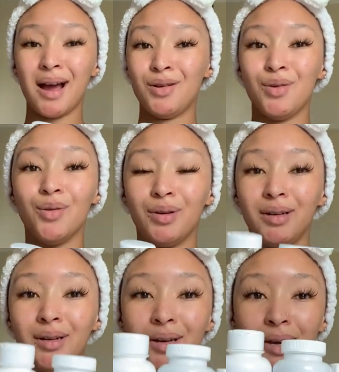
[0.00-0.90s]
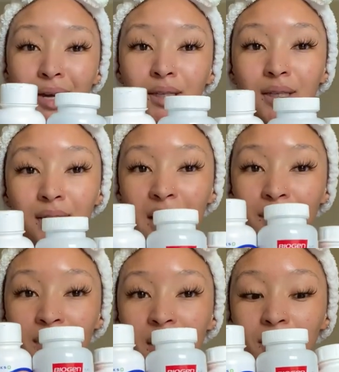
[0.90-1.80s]
I know it's the
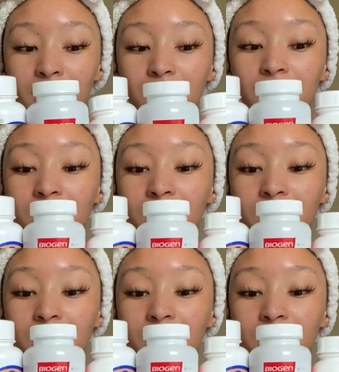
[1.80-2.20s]
same thing, but